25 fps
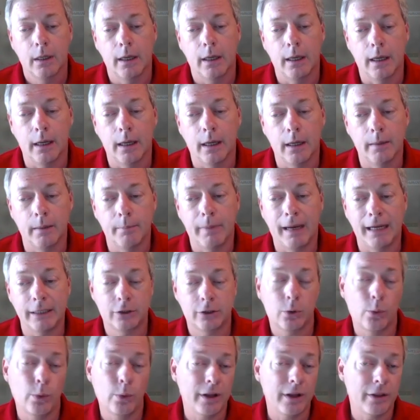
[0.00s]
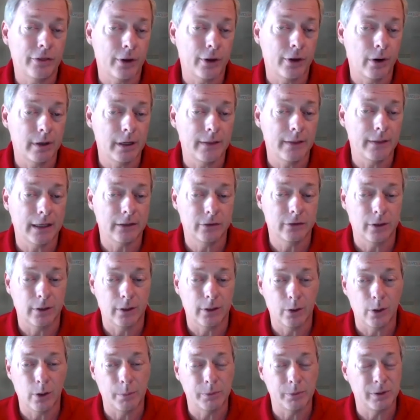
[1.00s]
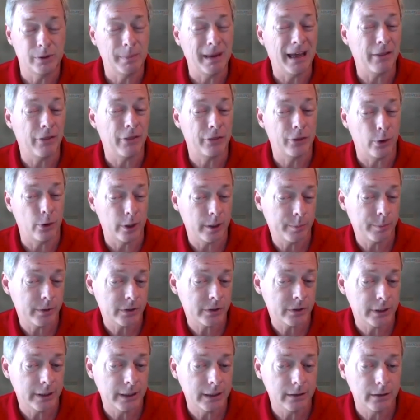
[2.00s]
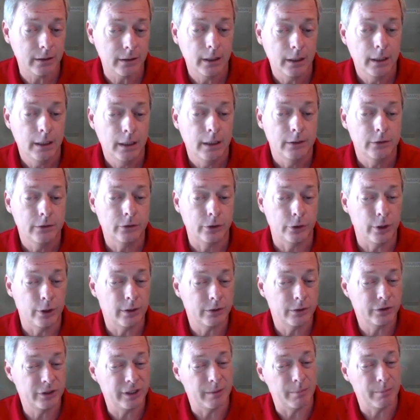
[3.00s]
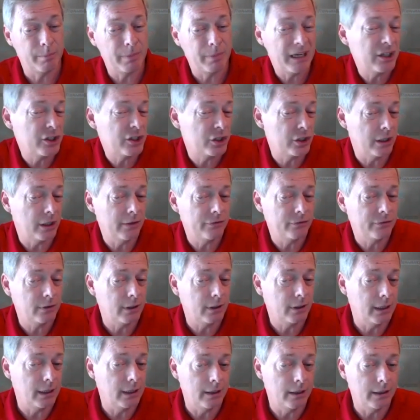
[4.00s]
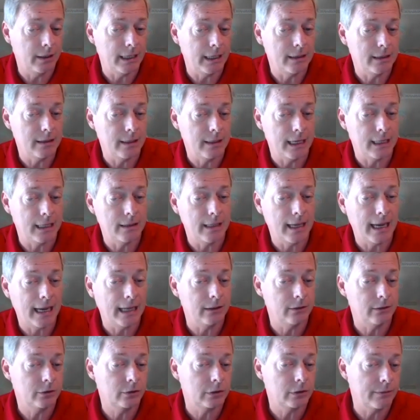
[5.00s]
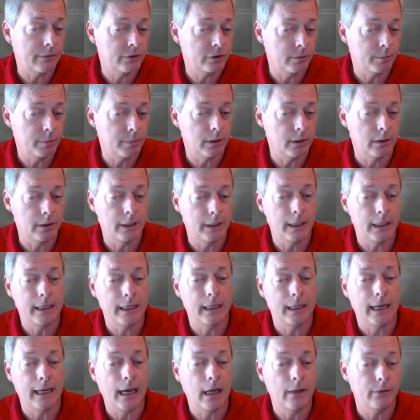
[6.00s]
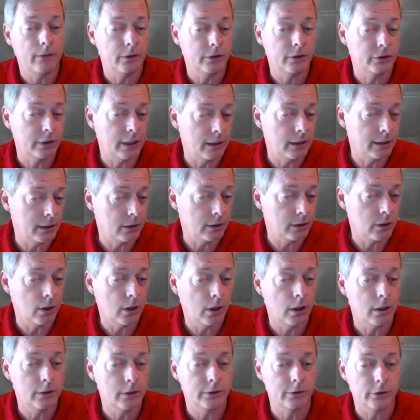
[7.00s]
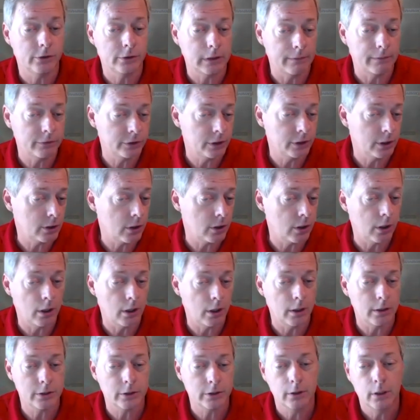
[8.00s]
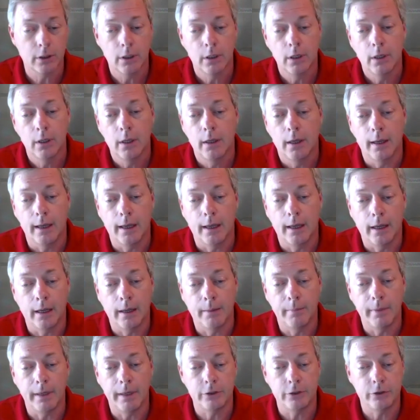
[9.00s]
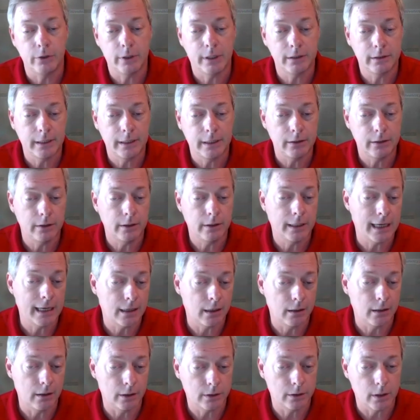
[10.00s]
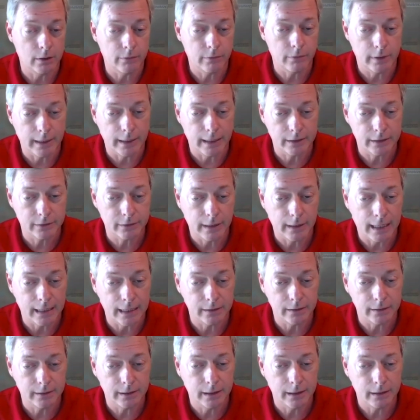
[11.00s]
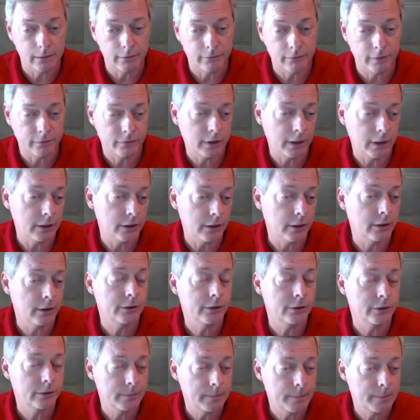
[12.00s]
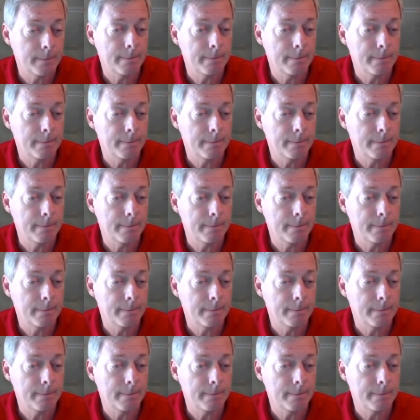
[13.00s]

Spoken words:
By 2030, that's going to go up to about 30%. So you're going to see a big shift in that serviceability and how they're selling cars and servicing cars as you continue to kind of look over the next 9 to 10 to 15 years.